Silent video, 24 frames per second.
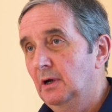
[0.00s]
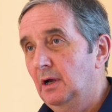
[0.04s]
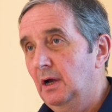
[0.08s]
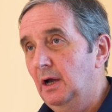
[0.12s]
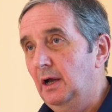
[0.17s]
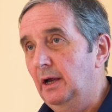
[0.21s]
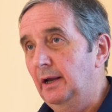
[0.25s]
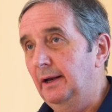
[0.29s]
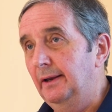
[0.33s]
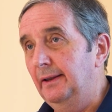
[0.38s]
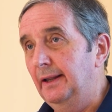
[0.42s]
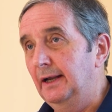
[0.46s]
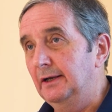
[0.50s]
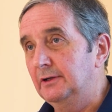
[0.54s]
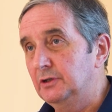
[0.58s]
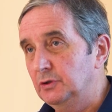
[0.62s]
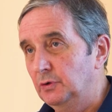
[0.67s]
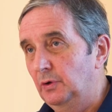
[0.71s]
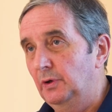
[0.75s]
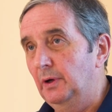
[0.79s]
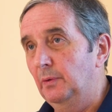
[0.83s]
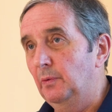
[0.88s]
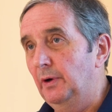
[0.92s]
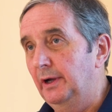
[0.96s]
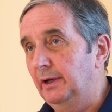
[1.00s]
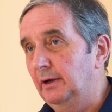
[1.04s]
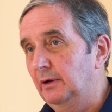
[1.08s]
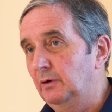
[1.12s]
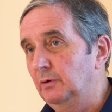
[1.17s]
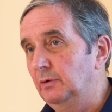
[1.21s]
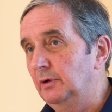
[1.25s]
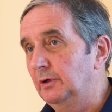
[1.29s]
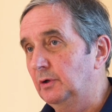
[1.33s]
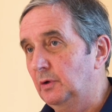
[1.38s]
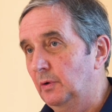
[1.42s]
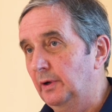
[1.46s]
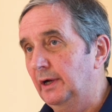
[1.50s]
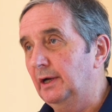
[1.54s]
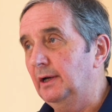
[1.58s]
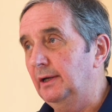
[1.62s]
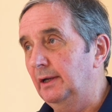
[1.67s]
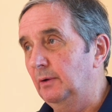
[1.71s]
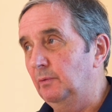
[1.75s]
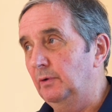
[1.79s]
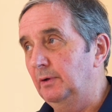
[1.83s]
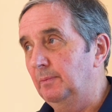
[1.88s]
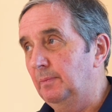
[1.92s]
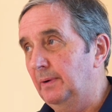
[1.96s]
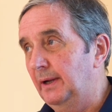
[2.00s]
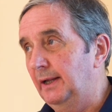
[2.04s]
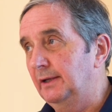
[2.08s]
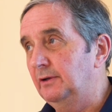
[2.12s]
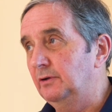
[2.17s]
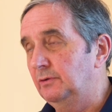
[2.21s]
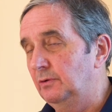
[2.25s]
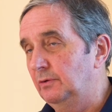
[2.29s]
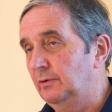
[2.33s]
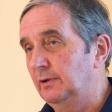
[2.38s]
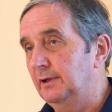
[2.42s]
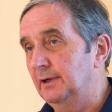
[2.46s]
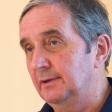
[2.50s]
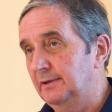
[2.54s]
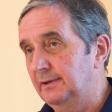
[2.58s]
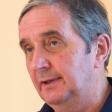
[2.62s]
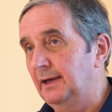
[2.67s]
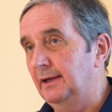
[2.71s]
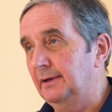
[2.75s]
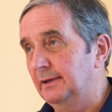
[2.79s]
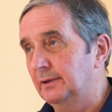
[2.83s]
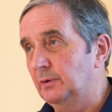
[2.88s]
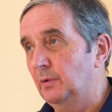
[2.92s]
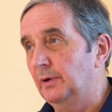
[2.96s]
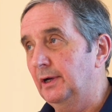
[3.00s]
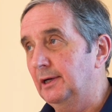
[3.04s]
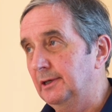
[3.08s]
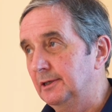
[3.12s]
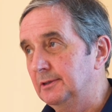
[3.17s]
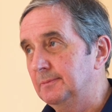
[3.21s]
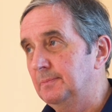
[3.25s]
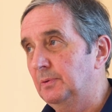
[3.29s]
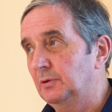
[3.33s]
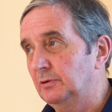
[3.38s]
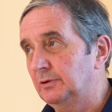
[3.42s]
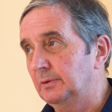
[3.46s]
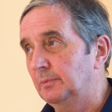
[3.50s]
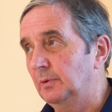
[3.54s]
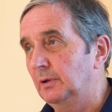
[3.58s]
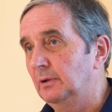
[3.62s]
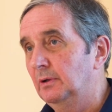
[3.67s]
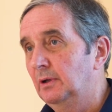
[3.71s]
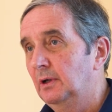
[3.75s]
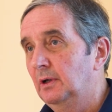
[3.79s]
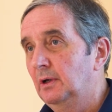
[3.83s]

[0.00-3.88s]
and that's the only way to do it quickly, and we plan to do just that as quickly as possible.